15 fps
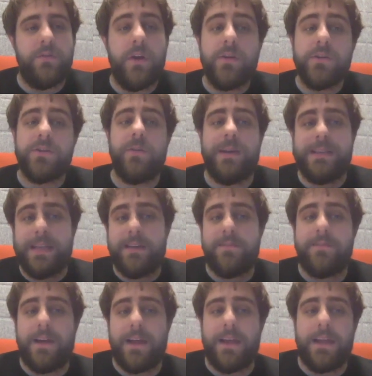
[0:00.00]
those who
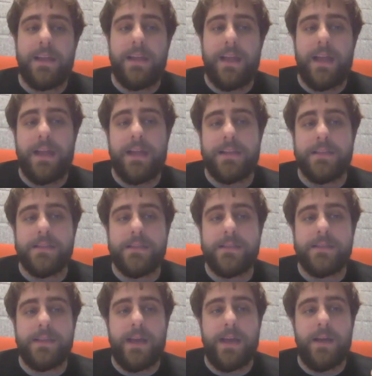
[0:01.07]
identify as
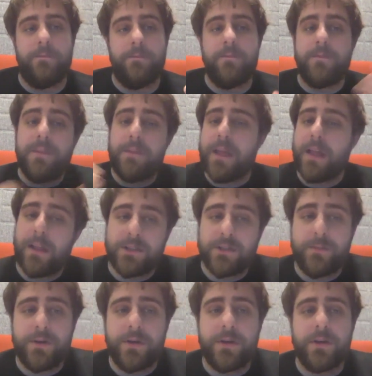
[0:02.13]
female
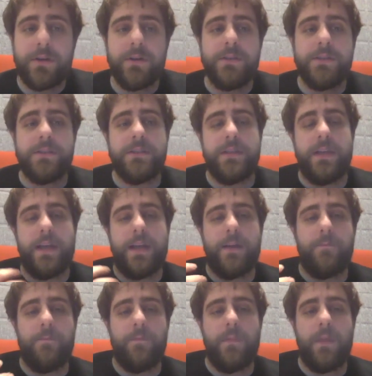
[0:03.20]
entrepreneurs
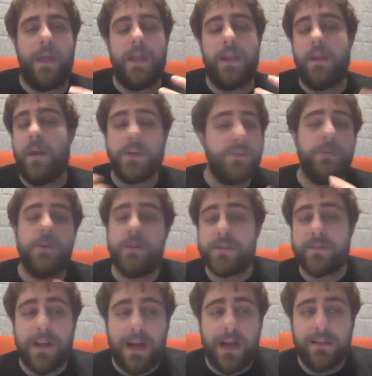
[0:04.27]
and entrepreneurs
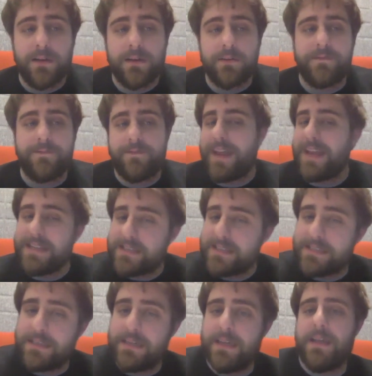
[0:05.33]
of color
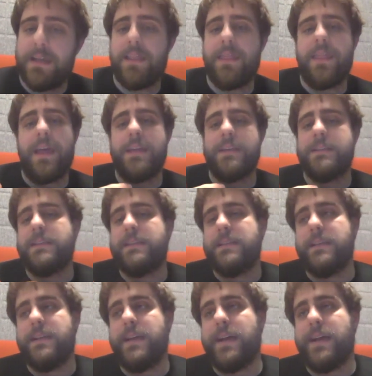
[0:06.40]
face that
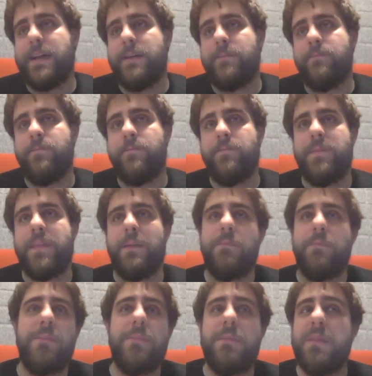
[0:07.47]

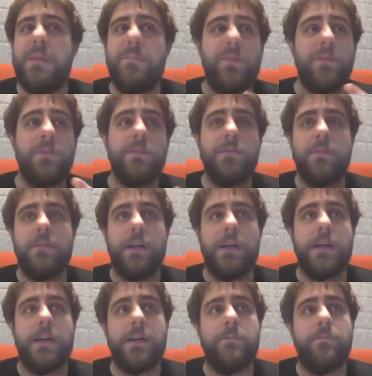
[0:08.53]
maybe people
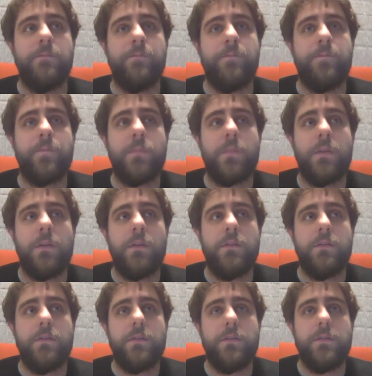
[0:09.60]

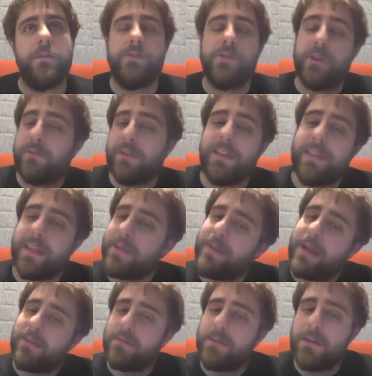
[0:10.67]
don't really think
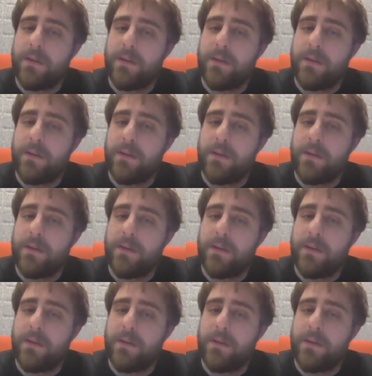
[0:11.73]
about